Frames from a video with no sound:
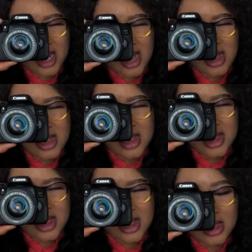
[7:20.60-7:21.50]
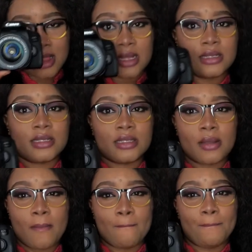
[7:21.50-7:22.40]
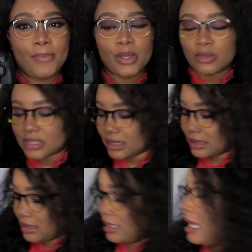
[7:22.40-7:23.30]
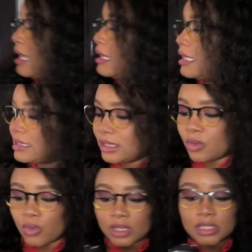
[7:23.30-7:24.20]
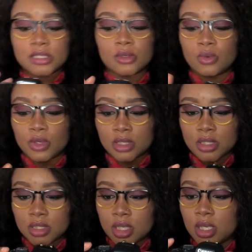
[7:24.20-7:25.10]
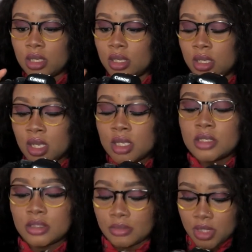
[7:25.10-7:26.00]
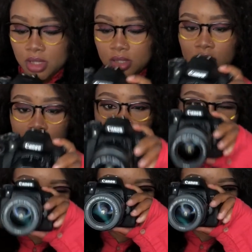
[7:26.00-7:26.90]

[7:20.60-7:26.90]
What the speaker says: oh, beauty. Let's take one. Okay, so okay.